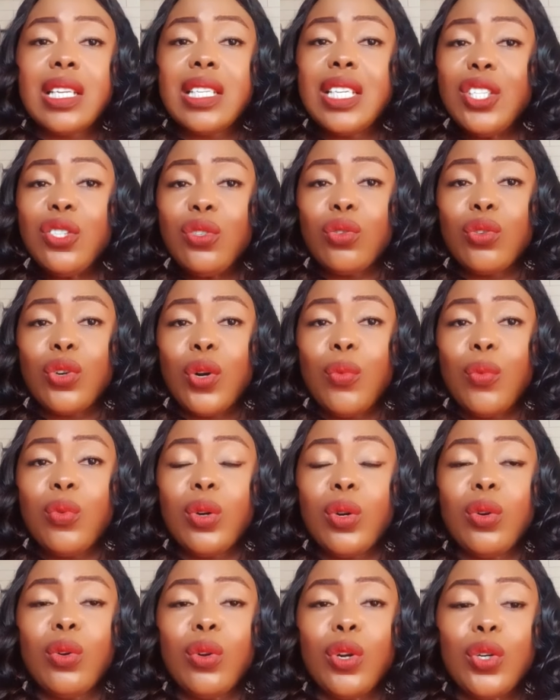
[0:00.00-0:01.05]
This scrub
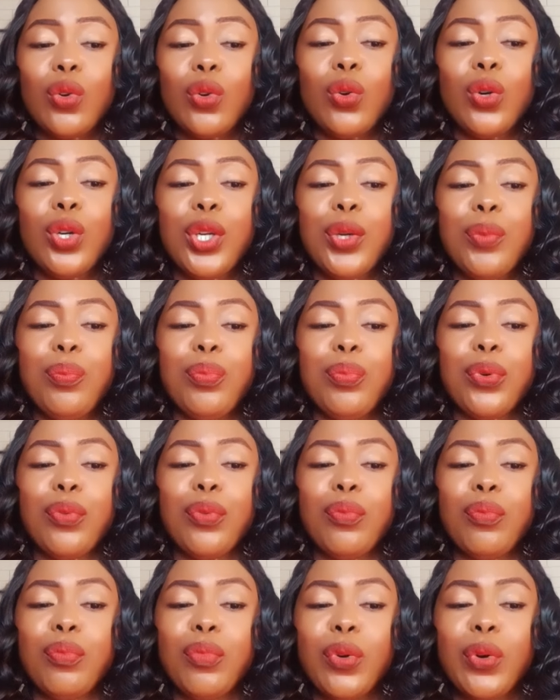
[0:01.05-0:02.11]
will not only
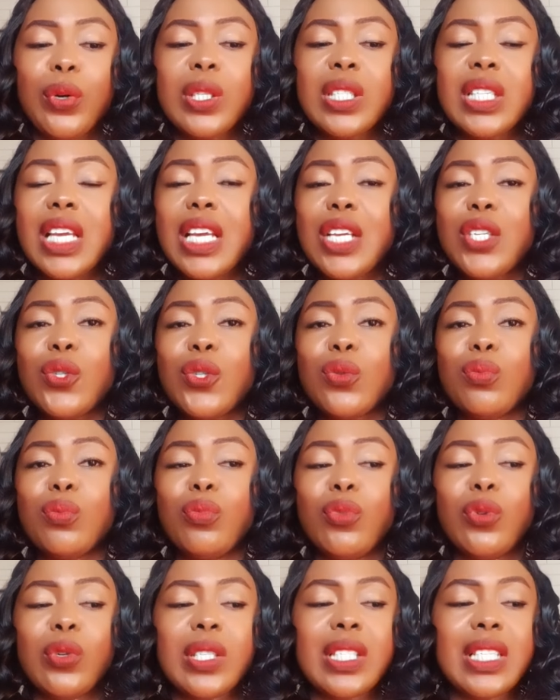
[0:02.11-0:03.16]
promote a
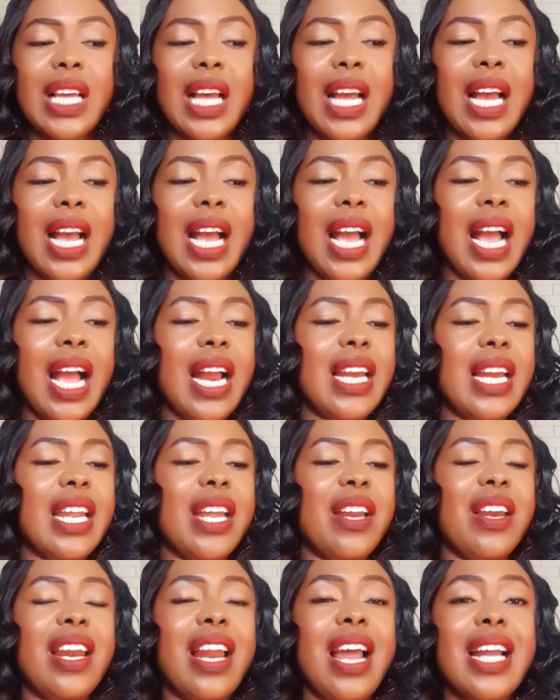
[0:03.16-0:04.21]
smoother and
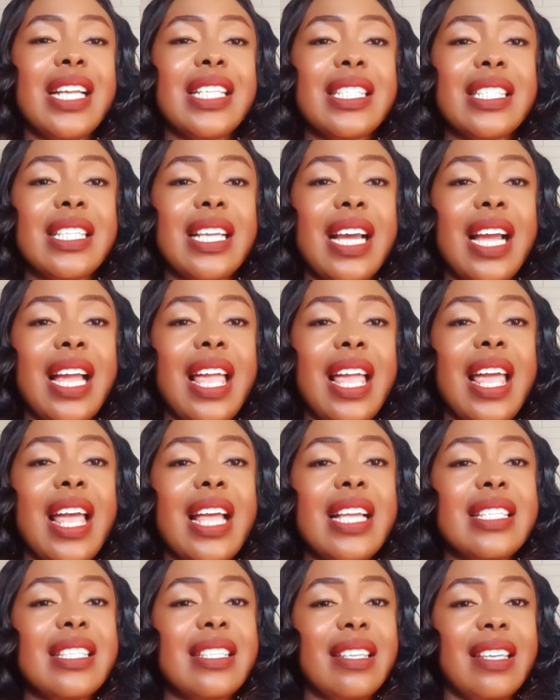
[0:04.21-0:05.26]
a lighter
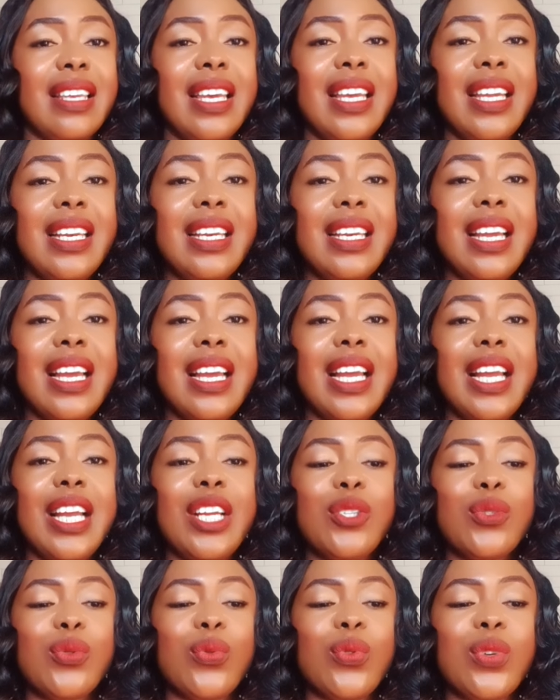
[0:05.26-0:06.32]
skin,
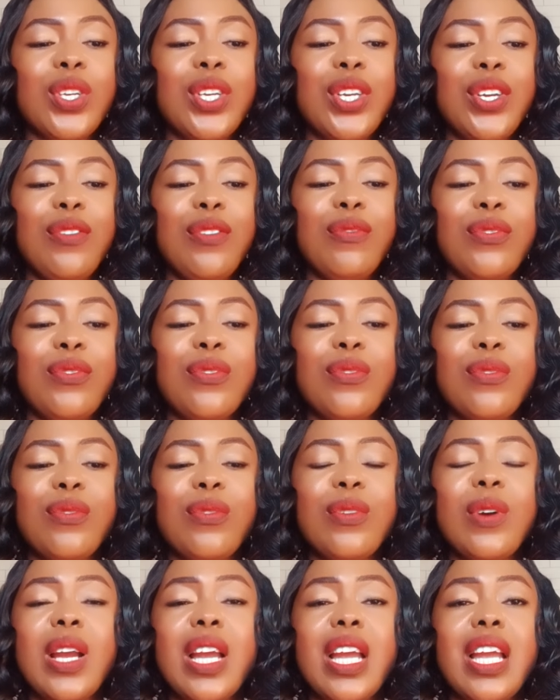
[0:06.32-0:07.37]
it will give
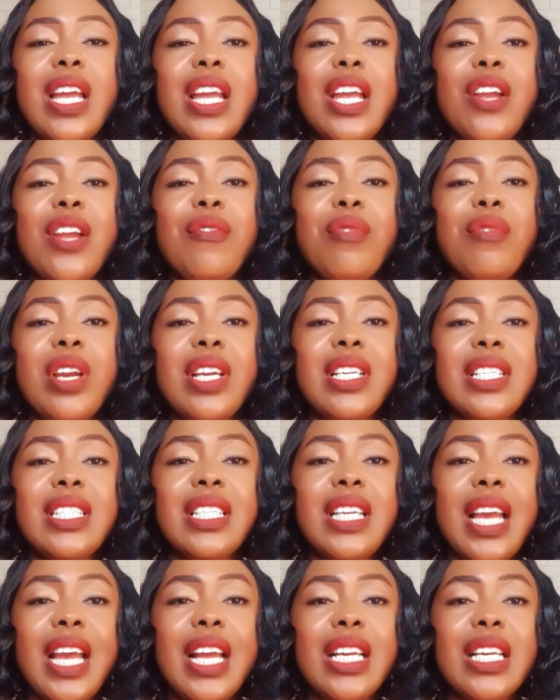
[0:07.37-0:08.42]
you a
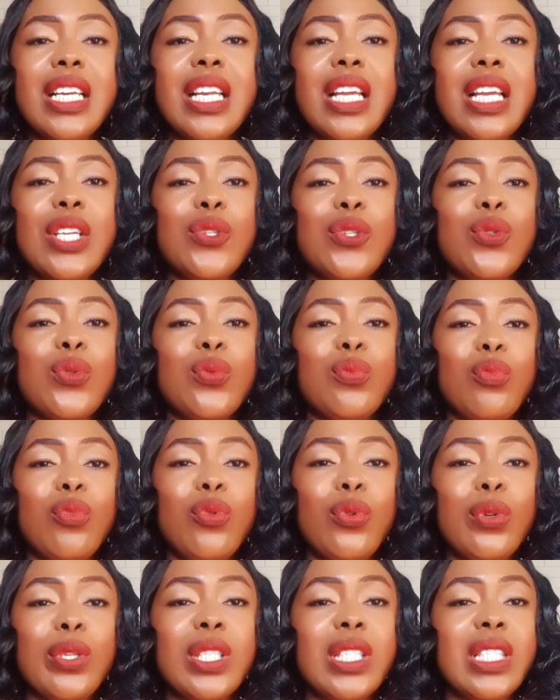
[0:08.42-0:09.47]
radiant,
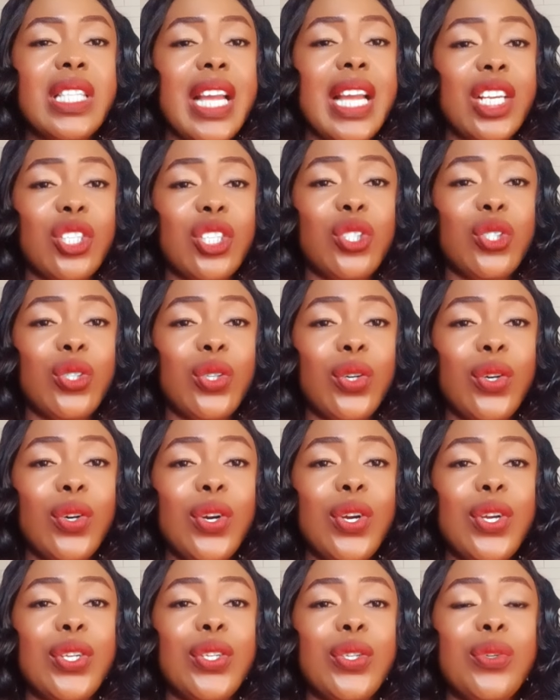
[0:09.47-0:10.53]
smooth texture.
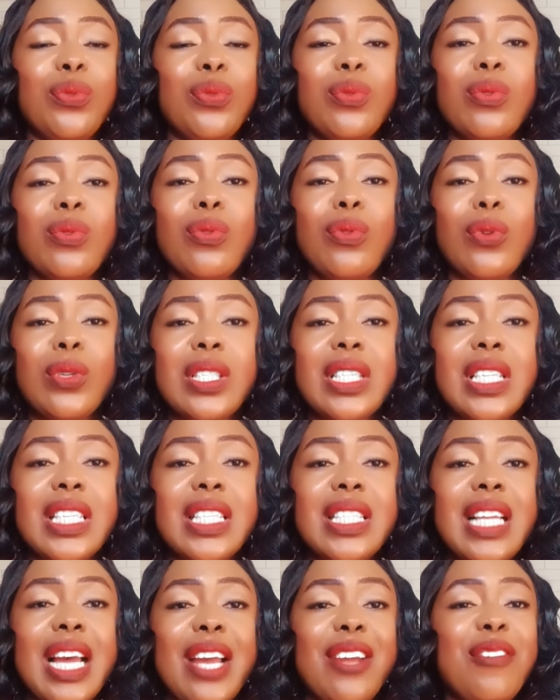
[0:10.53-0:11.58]
You will
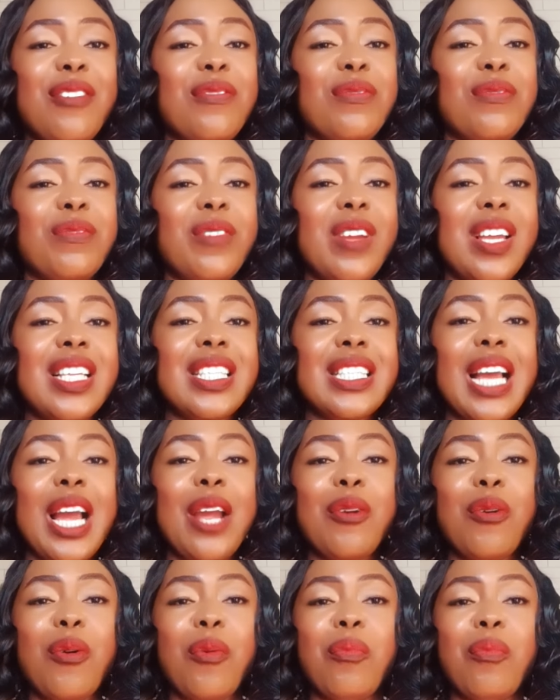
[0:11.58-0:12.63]
notice that your face
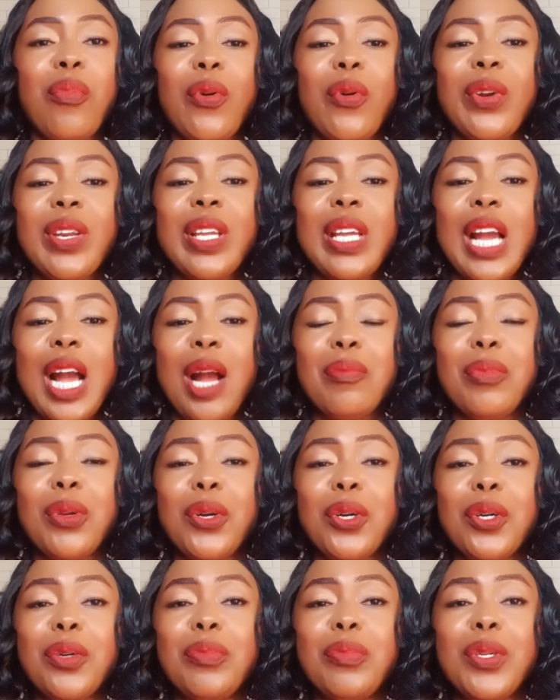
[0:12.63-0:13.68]
and your body are
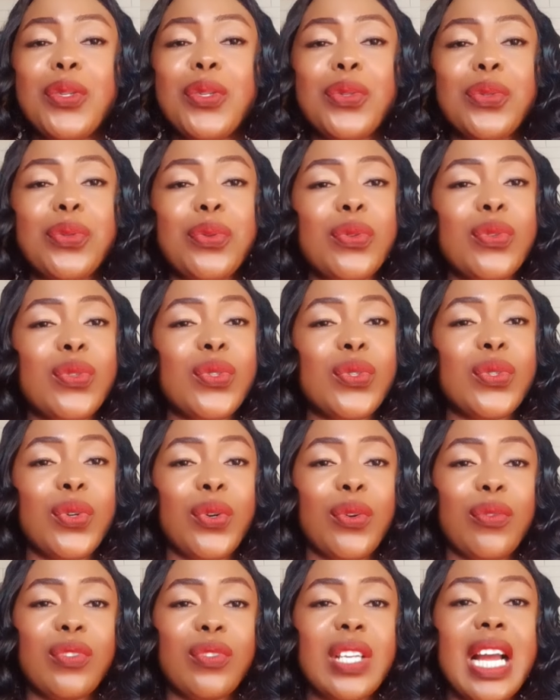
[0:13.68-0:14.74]
becoming so
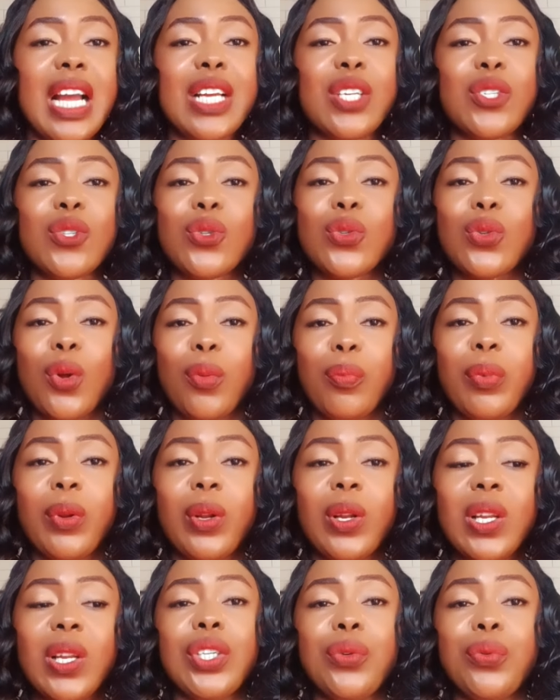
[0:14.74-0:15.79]
soft and
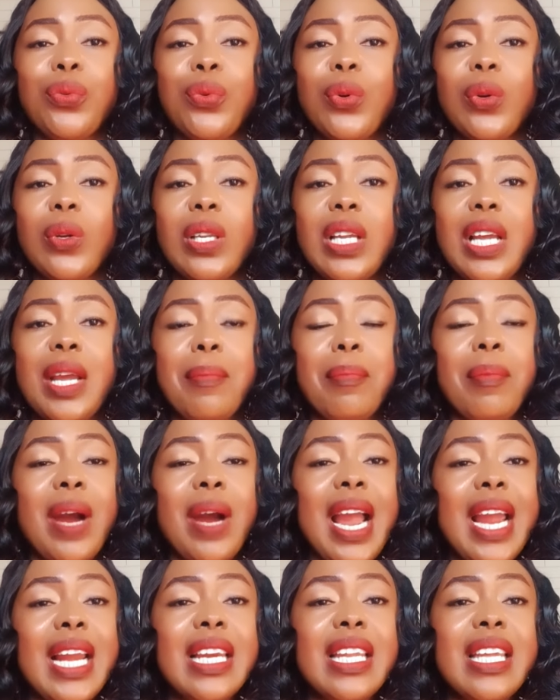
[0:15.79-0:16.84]
supple. Will
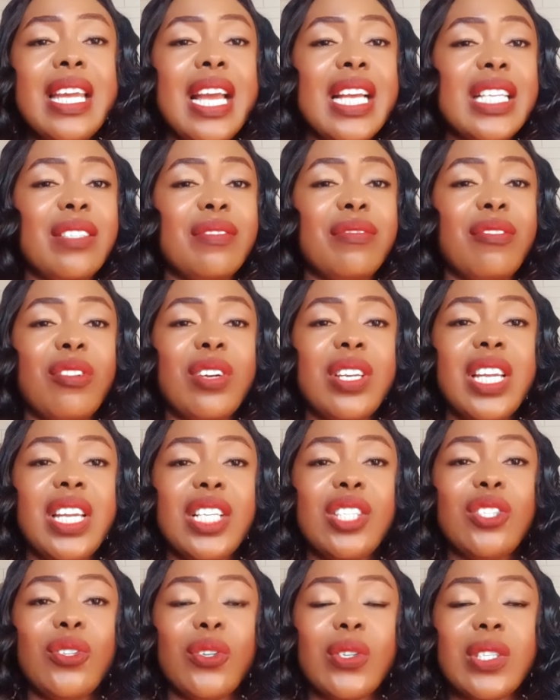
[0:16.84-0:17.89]
mildly
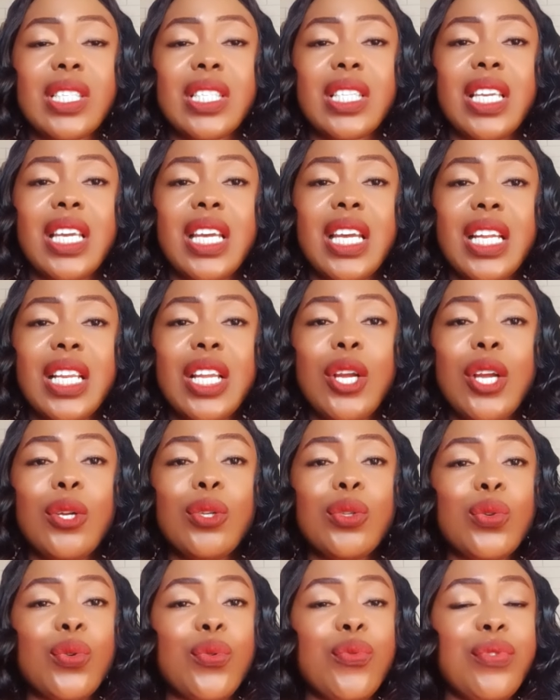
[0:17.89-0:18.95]
exfoliate your skin
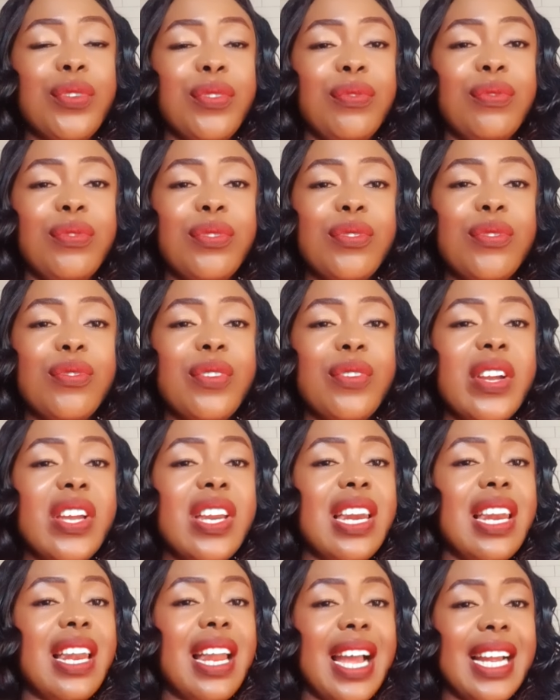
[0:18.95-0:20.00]
to reveal
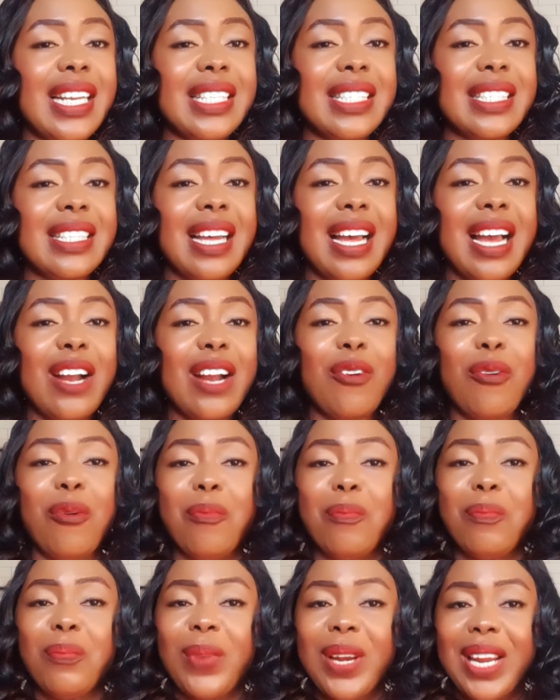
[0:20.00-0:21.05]
a lighter
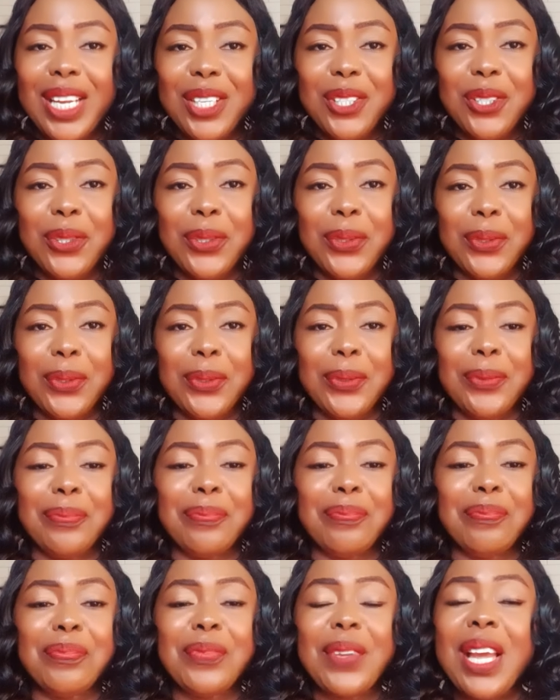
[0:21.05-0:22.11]
complexion.